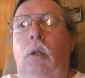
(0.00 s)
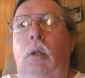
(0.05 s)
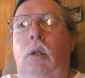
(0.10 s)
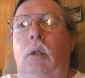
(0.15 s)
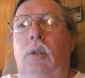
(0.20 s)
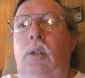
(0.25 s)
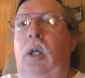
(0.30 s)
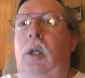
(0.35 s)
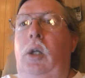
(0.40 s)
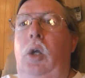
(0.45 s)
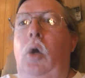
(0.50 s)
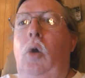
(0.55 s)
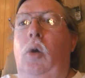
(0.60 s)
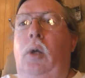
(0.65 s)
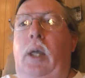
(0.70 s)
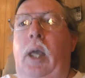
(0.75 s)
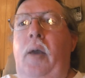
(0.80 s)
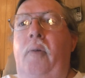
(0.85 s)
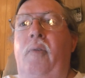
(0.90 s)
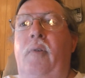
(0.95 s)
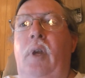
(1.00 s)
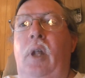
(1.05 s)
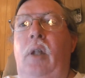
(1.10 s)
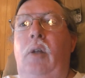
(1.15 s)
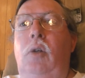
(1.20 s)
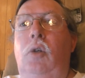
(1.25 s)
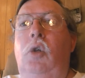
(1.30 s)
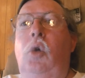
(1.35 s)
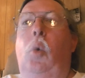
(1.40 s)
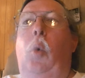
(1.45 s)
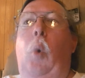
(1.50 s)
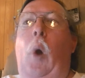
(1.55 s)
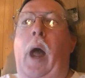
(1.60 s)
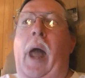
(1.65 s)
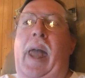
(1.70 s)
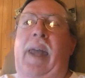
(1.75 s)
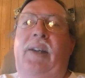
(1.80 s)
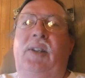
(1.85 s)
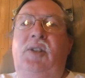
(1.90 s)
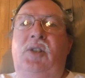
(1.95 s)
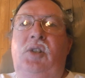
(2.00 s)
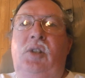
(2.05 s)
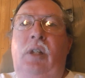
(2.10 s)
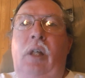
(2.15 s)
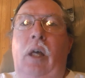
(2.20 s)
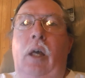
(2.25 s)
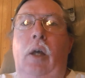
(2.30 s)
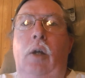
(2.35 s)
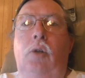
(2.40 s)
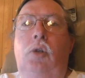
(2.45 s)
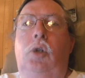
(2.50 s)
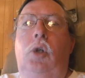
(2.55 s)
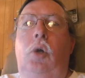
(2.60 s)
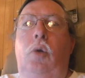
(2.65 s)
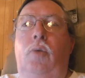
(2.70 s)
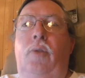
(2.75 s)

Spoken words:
It's like you're giving it twice to